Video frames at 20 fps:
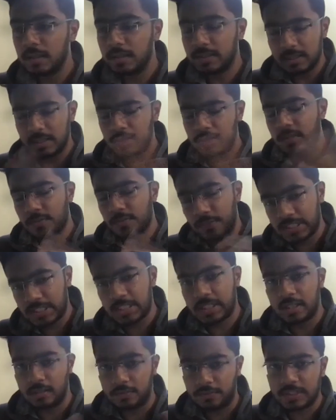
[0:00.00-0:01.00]
it's a
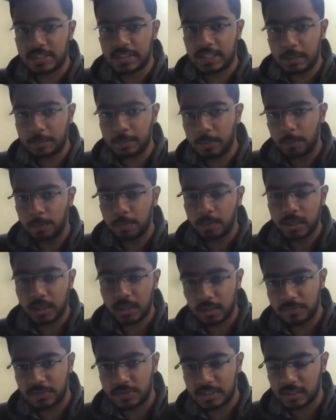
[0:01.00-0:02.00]
physical paper and
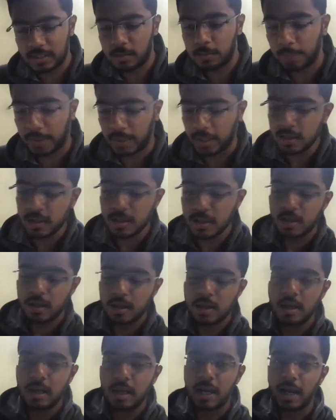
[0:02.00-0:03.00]
a physical pen.
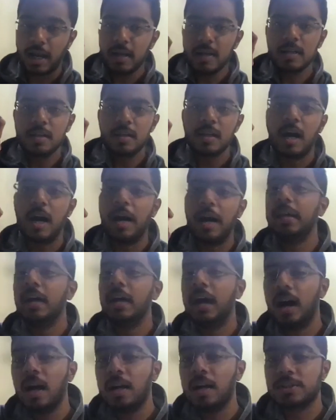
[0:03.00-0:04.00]
And I
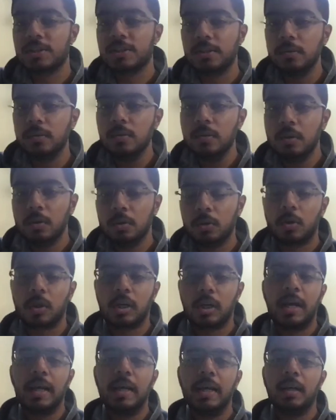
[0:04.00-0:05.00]
asked you to
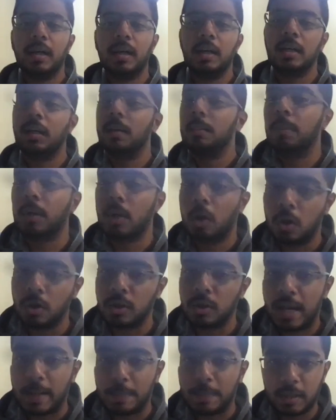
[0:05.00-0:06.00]
write a number
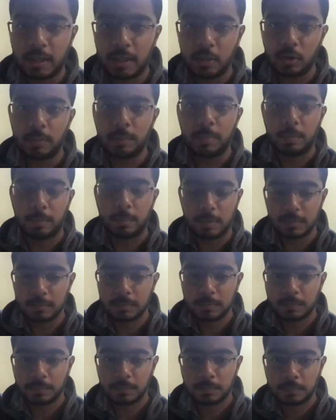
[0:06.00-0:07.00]
on that particular paper.
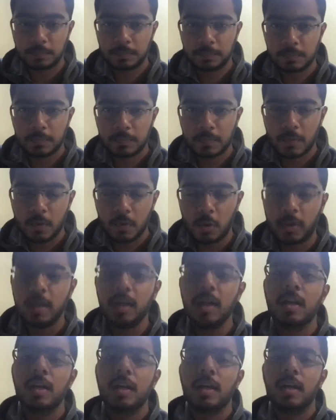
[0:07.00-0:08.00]

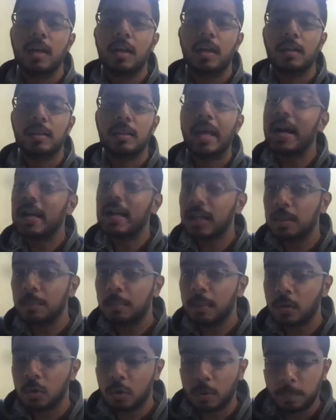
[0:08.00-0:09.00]
Okay. That
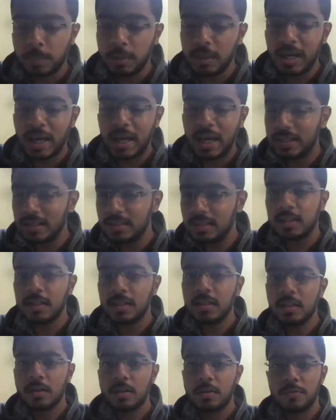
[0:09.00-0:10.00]
number could be
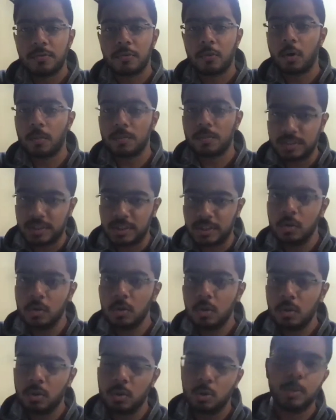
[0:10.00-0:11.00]
anything from
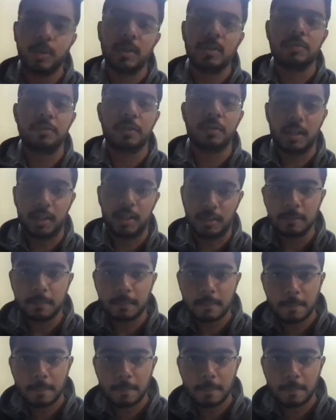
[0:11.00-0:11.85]
0 to infinity.